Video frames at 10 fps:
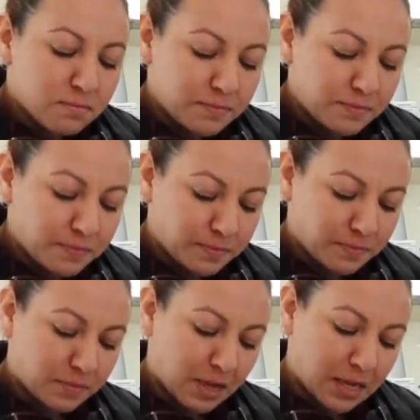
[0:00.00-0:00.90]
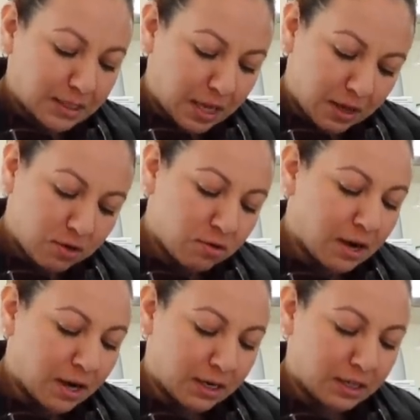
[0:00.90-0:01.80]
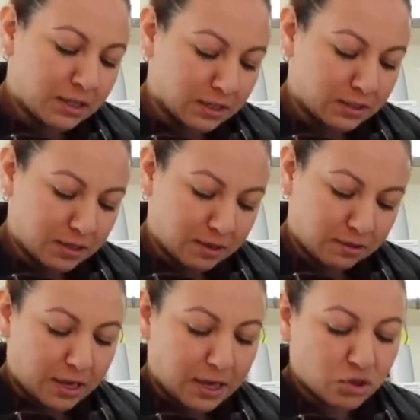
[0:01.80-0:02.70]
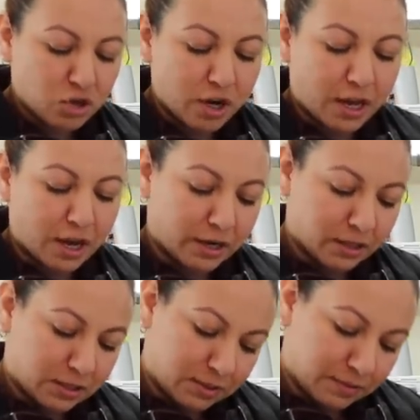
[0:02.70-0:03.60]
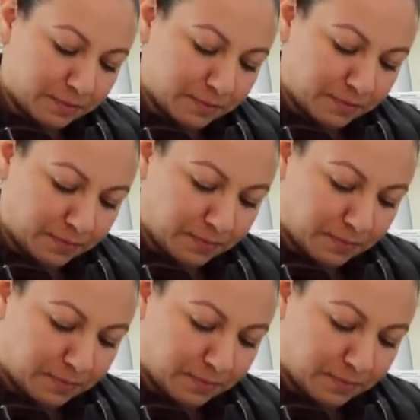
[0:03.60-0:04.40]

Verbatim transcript: always get. No tomato. Yeah. And then I'll get a champurrada. Oh,